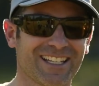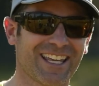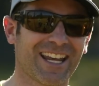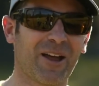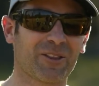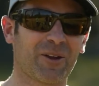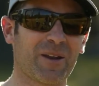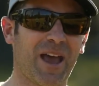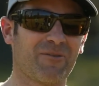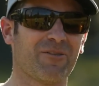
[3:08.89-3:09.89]
Get out there and
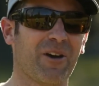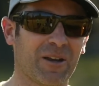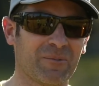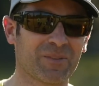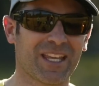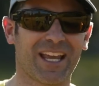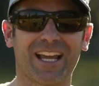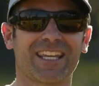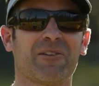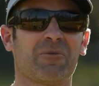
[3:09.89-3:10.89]
have fun, and
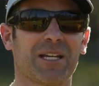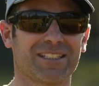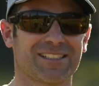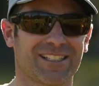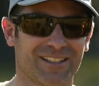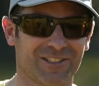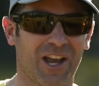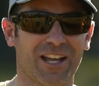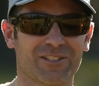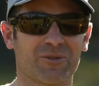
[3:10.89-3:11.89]
I can't wait to see the
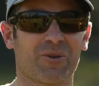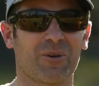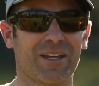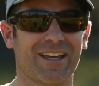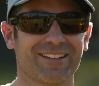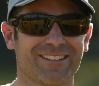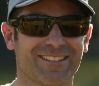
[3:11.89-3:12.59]
shots you create.